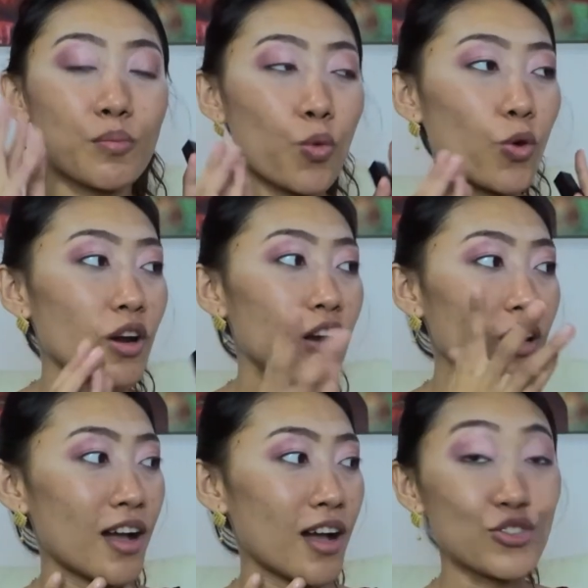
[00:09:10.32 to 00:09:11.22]

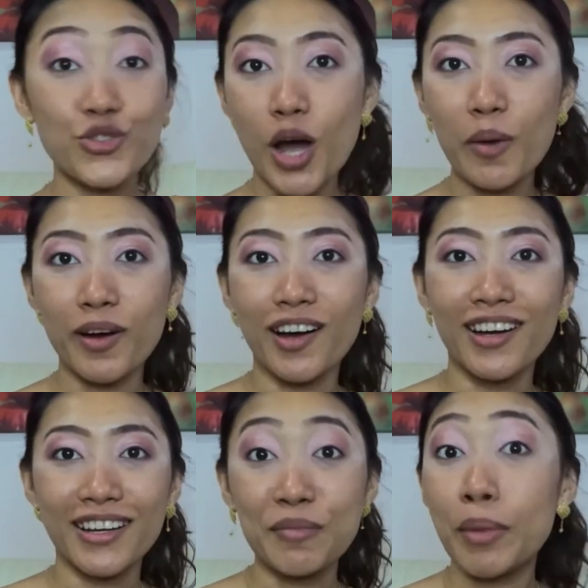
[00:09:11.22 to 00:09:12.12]
more
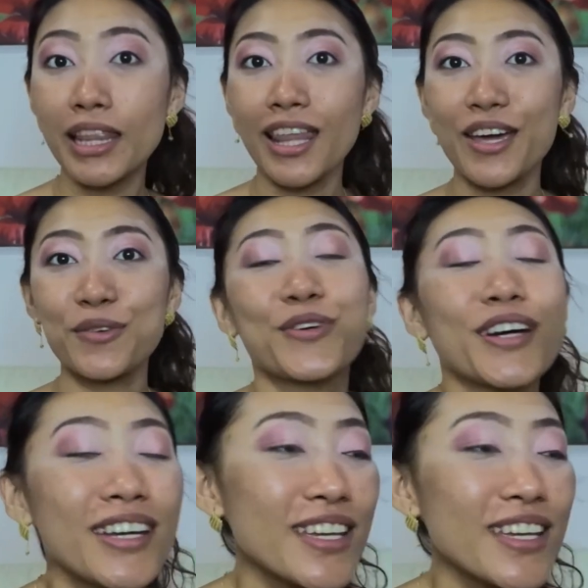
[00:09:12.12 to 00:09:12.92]
drama in my life.